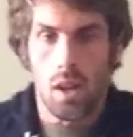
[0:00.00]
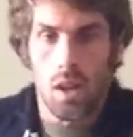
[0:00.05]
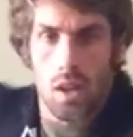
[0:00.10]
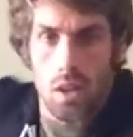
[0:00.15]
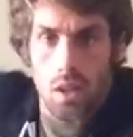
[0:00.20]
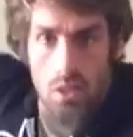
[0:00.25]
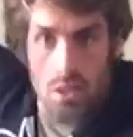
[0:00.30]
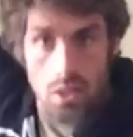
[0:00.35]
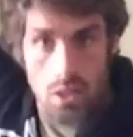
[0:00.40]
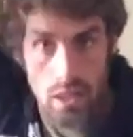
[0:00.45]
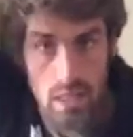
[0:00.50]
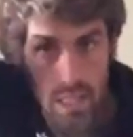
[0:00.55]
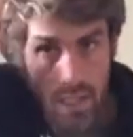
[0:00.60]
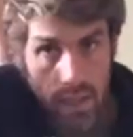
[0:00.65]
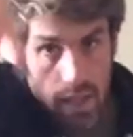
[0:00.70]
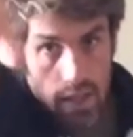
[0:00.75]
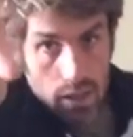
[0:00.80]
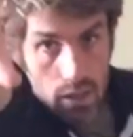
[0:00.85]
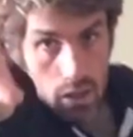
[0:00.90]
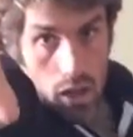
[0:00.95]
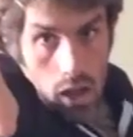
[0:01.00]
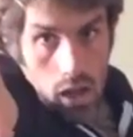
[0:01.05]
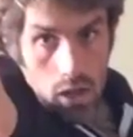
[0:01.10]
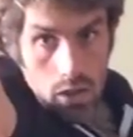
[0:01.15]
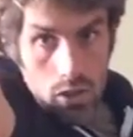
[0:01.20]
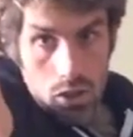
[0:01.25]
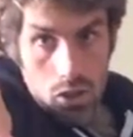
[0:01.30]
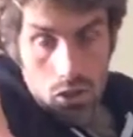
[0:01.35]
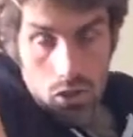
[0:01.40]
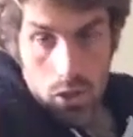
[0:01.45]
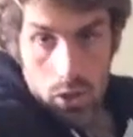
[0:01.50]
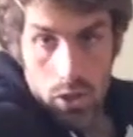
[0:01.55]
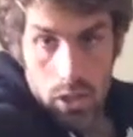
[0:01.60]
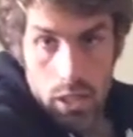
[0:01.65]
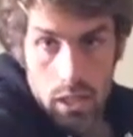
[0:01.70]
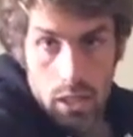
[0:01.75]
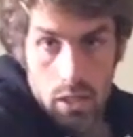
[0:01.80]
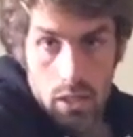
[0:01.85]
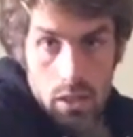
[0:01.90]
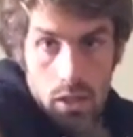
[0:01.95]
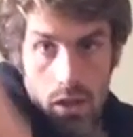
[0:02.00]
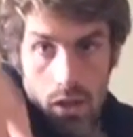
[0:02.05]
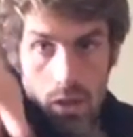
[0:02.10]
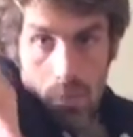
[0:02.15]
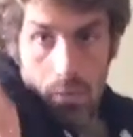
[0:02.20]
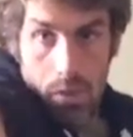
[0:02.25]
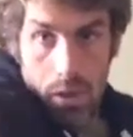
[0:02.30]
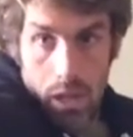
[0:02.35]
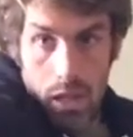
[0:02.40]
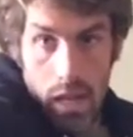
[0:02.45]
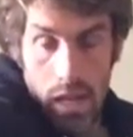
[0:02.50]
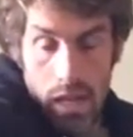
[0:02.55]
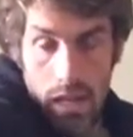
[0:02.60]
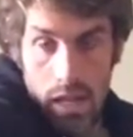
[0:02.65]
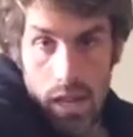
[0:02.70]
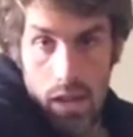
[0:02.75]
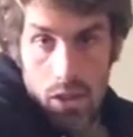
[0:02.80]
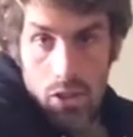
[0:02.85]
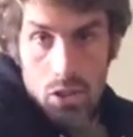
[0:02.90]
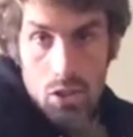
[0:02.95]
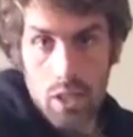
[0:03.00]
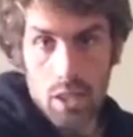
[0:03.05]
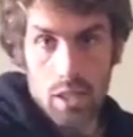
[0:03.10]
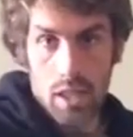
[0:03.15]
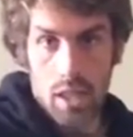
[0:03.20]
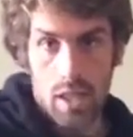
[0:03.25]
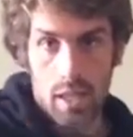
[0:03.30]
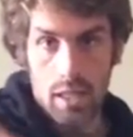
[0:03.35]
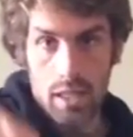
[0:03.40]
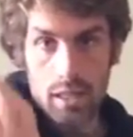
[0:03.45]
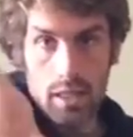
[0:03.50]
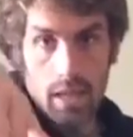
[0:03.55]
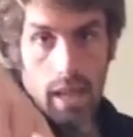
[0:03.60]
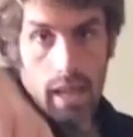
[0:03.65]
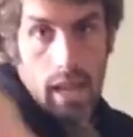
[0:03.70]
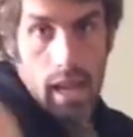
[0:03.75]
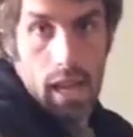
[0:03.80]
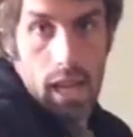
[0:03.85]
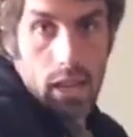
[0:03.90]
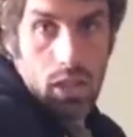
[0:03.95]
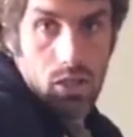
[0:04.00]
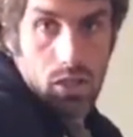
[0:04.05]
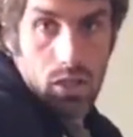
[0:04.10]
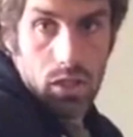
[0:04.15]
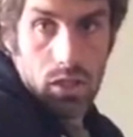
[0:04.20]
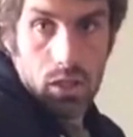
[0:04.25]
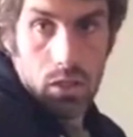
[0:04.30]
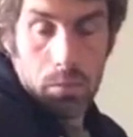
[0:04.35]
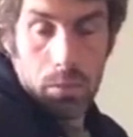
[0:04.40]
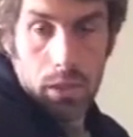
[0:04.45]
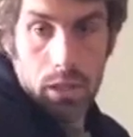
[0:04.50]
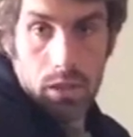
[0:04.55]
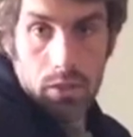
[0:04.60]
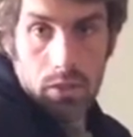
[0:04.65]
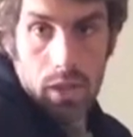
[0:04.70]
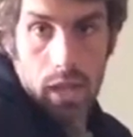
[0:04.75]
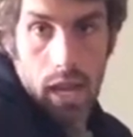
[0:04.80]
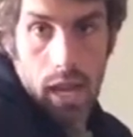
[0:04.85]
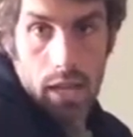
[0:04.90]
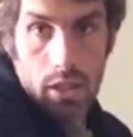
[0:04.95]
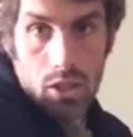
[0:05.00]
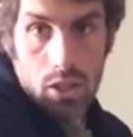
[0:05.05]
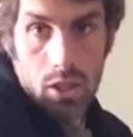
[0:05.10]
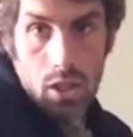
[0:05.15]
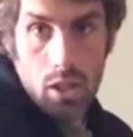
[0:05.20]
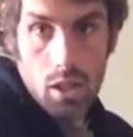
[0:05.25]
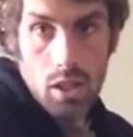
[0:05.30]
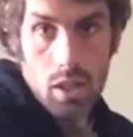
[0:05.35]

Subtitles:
So you get that long stroke here, but allows you to kind of get that extra little bit of catch.